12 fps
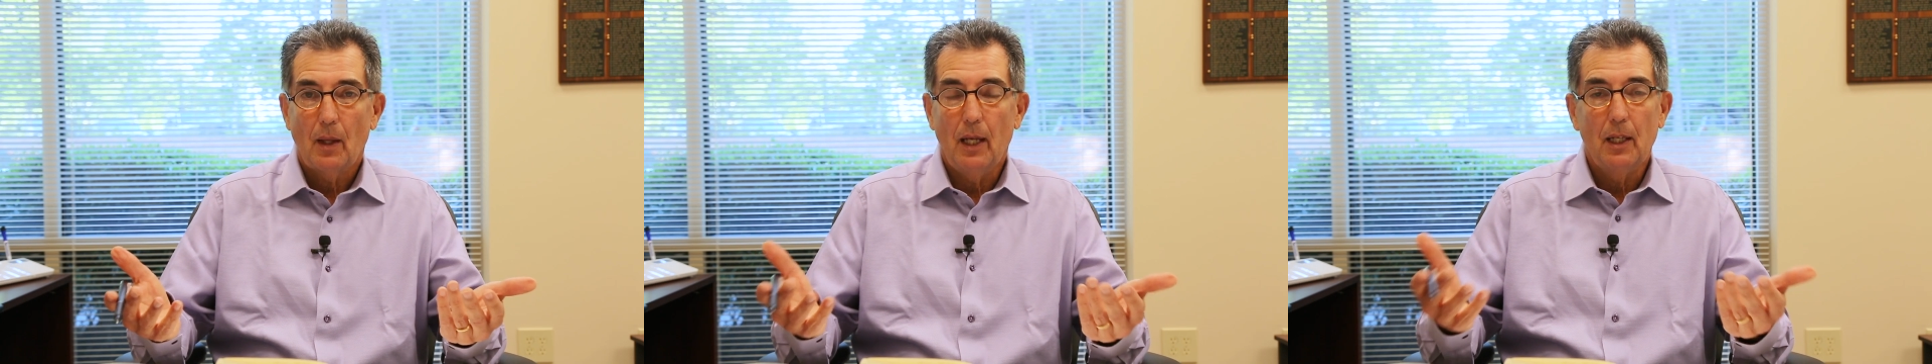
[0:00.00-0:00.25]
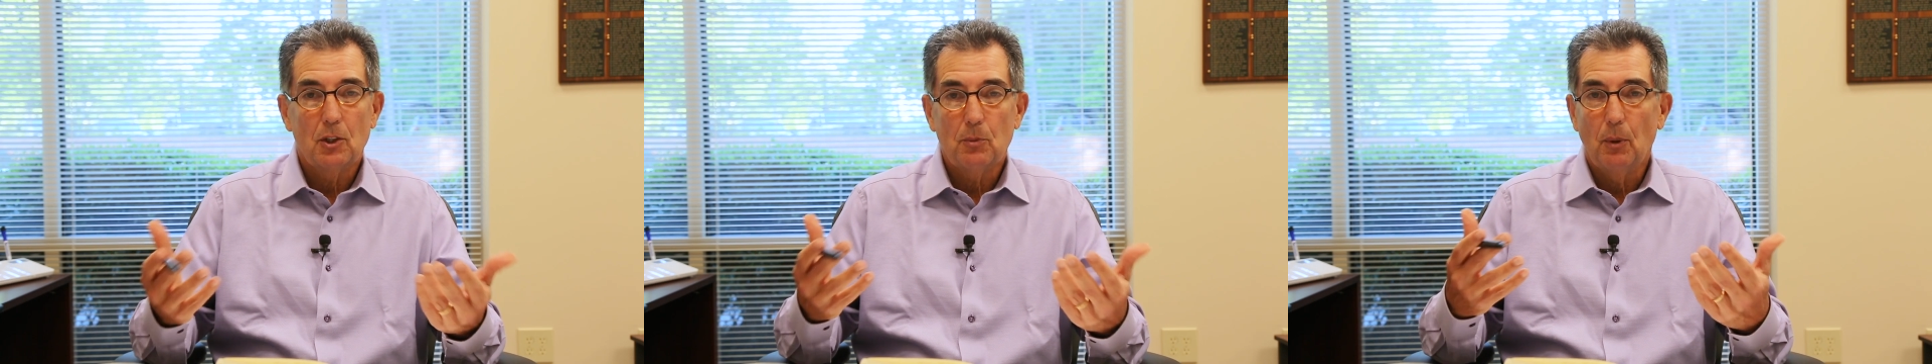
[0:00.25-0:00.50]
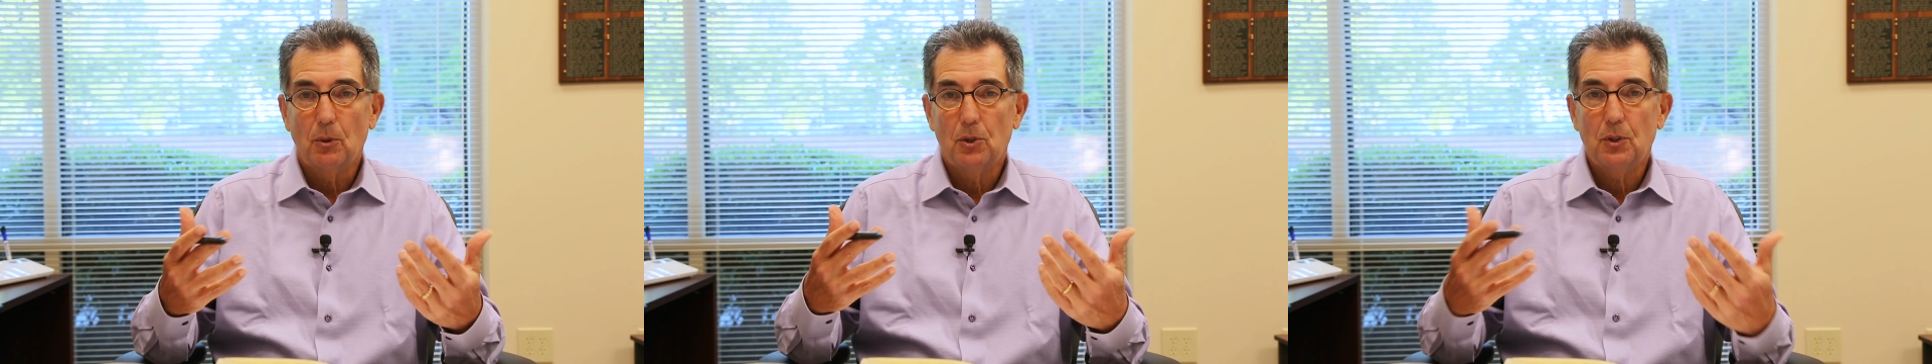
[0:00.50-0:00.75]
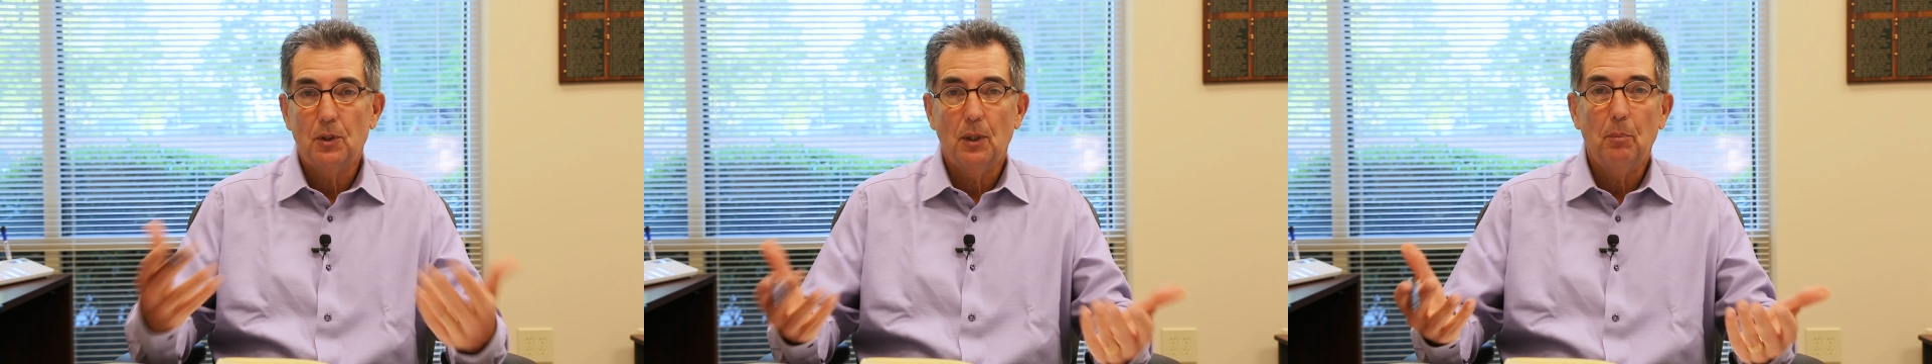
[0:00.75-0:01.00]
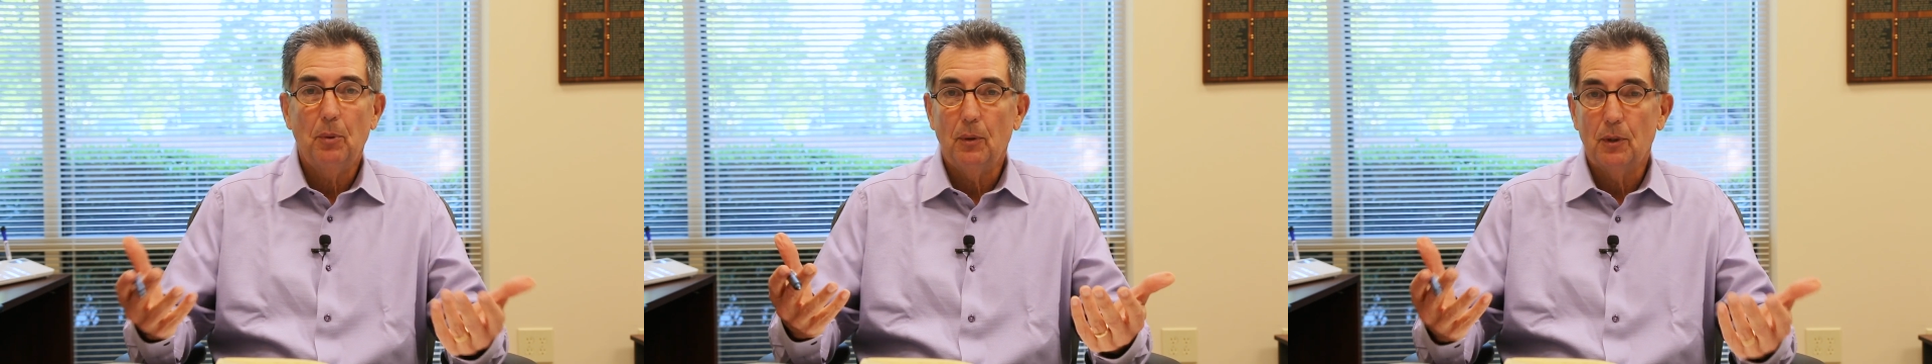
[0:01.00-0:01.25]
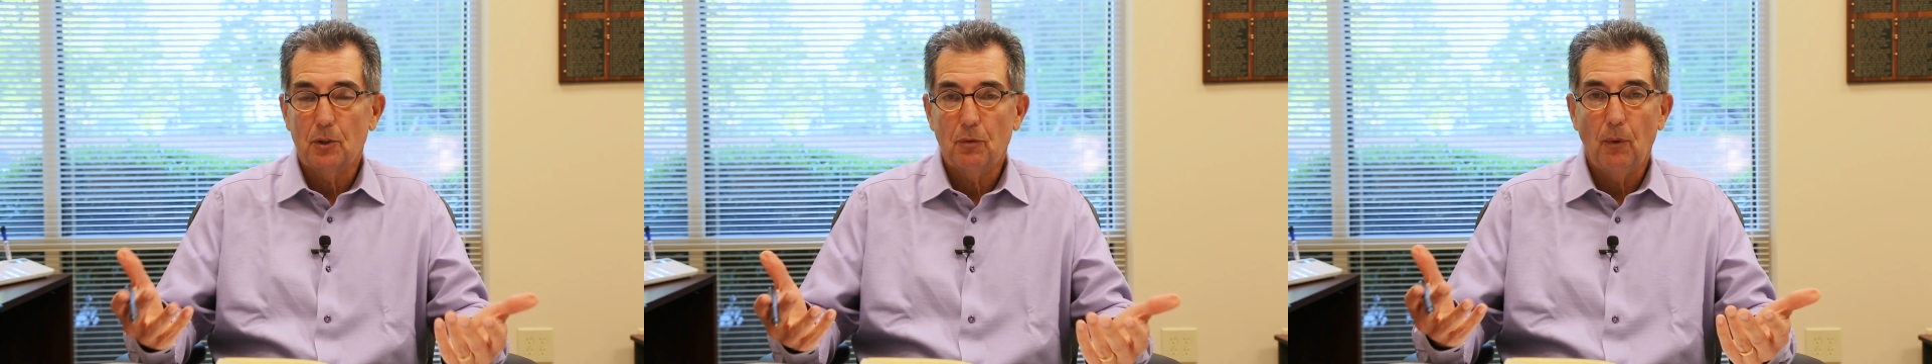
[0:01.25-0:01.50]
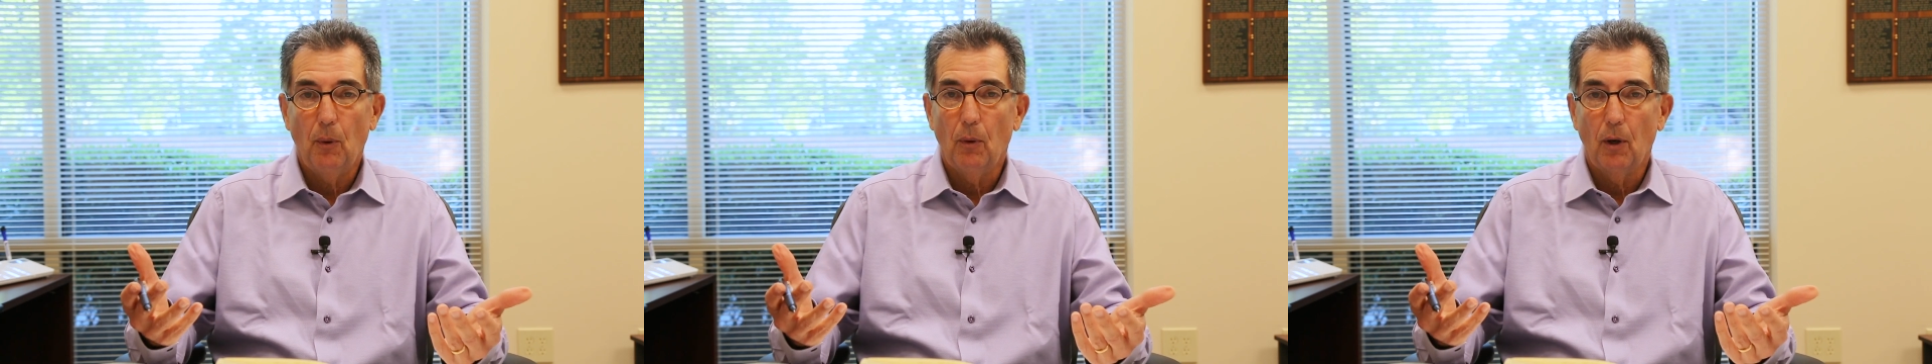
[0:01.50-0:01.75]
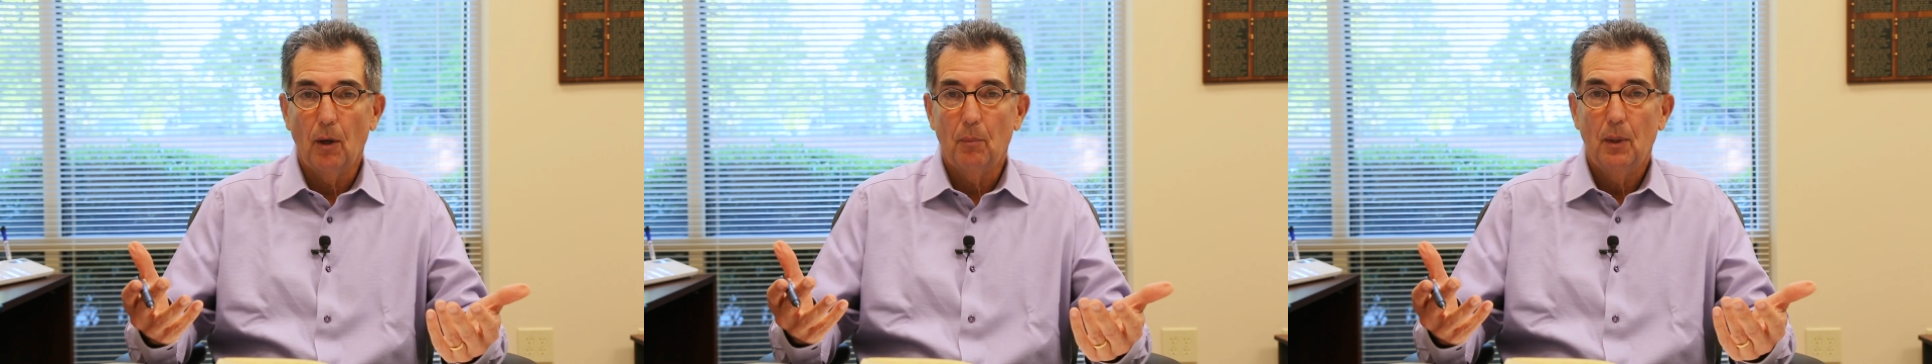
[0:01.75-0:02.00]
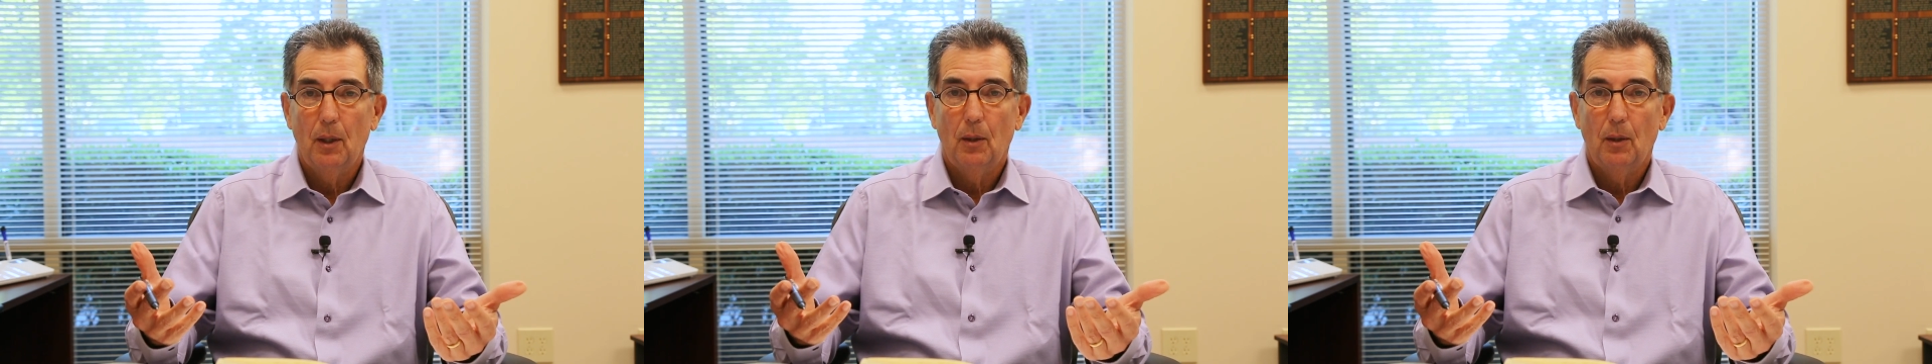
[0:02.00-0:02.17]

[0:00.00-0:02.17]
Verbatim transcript: in its most simplest form